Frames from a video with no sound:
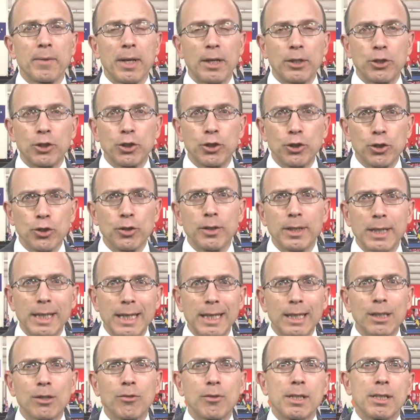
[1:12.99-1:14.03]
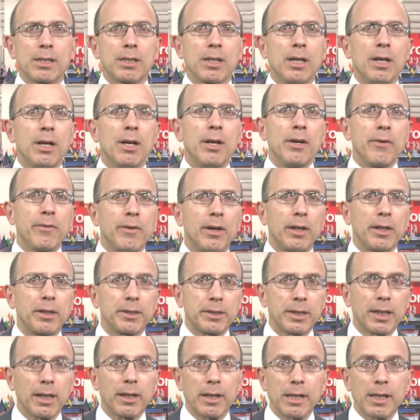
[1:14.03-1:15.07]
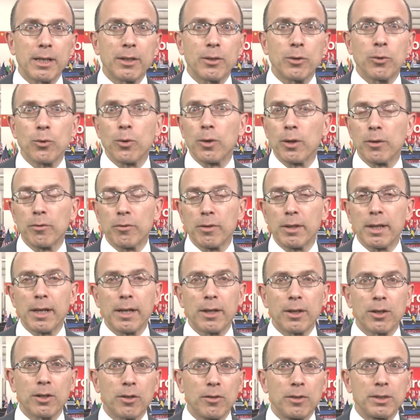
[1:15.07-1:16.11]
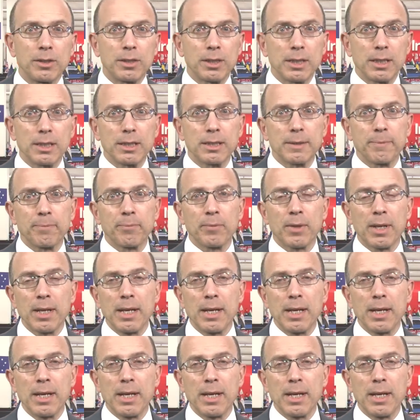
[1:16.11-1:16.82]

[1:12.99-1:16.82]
That should increase volatility in the oil-related currencies.